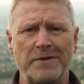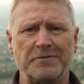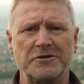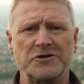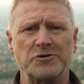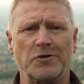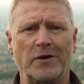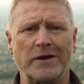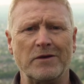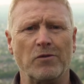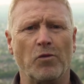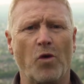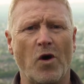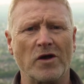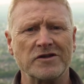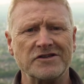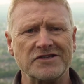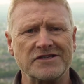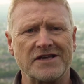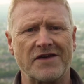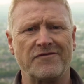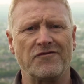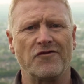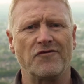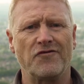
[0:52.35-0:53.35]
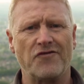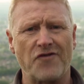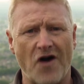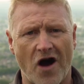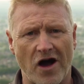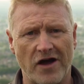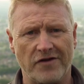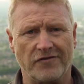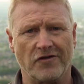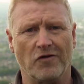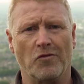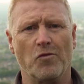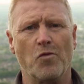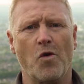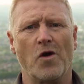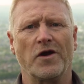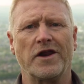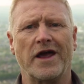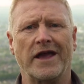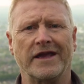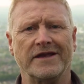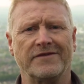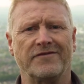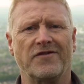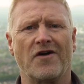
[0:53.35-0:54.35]
between 175 and
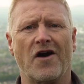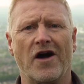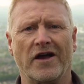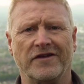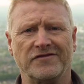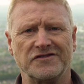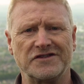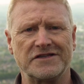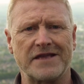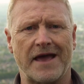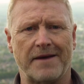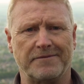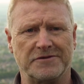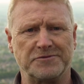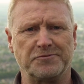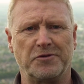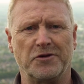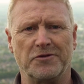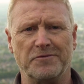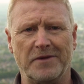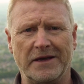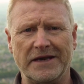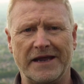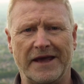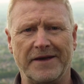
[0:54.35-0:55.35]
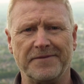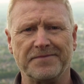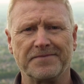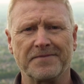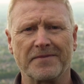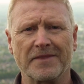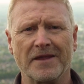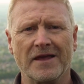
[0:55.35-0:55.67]
185 steps per minute.